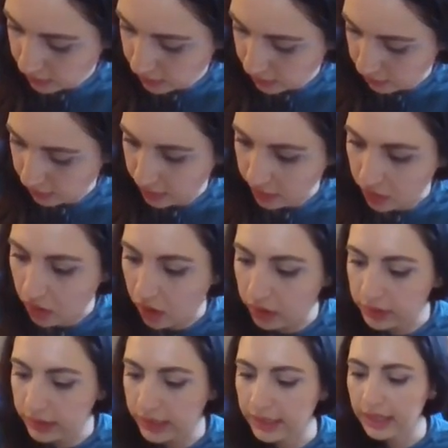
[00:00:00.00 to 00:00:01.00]
We
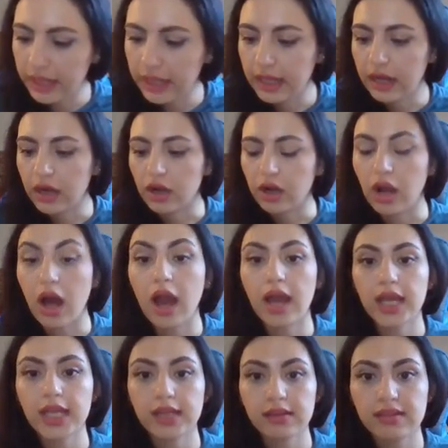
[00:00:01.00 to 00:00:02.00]
call it
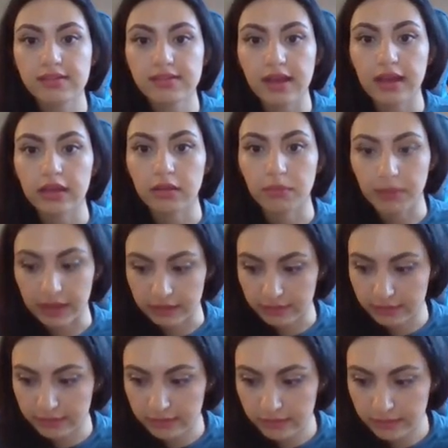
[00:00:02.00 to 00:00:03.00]
line segment.